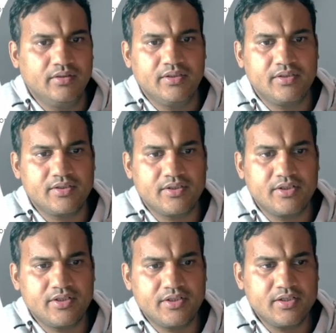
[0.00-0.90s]
It's a
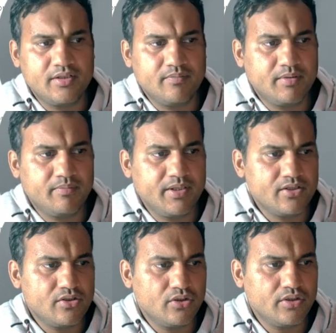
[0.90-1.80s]
search result, but
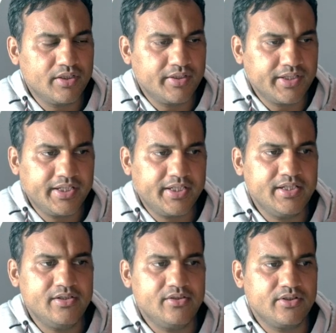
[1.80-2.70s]
based on their
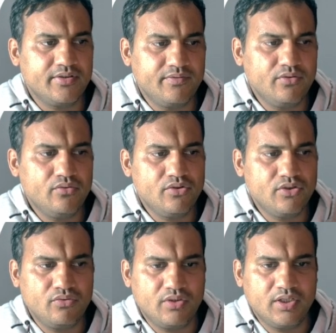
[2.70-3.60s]
ratings, reviews,
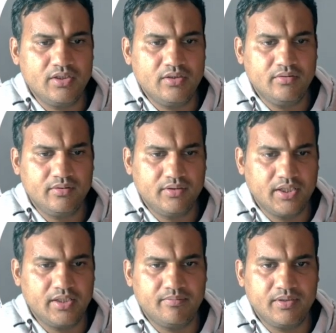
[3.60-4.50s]
you can
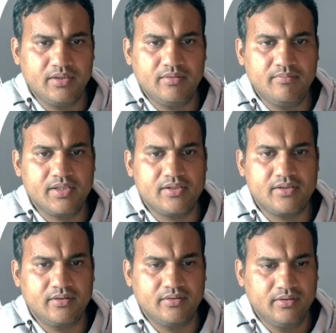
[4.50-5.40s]
type in the
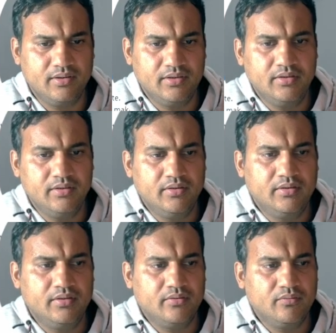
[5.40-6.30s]
best
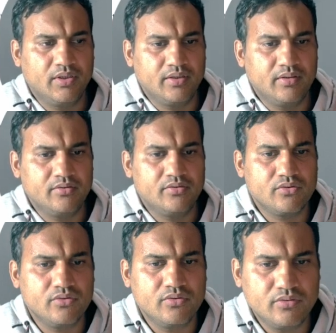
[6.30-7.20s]
one.
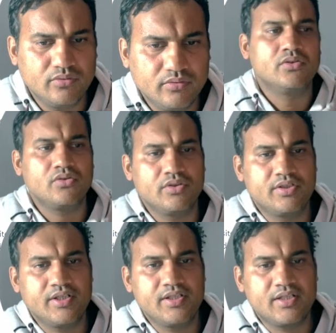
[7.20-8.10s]
So
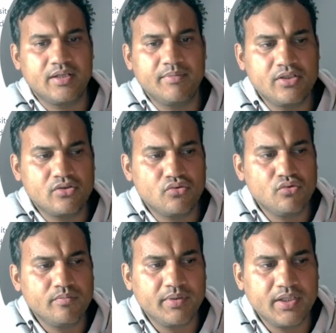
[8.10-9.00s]
it says coming
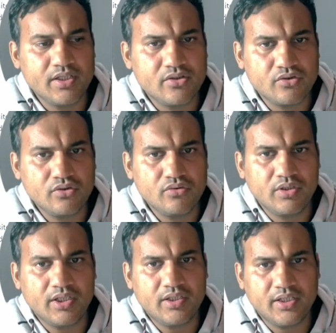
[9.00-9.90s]
soon page, so you
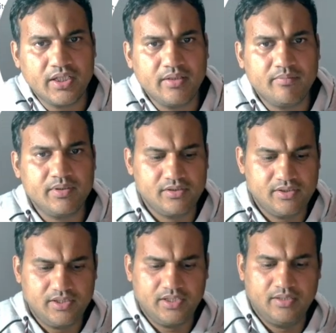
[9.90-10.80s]
can type in,
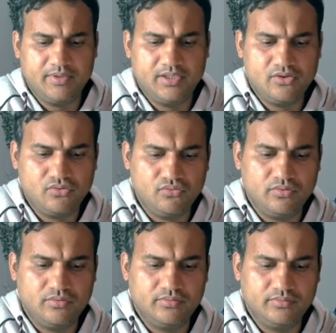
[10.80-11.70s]
say, coming soon.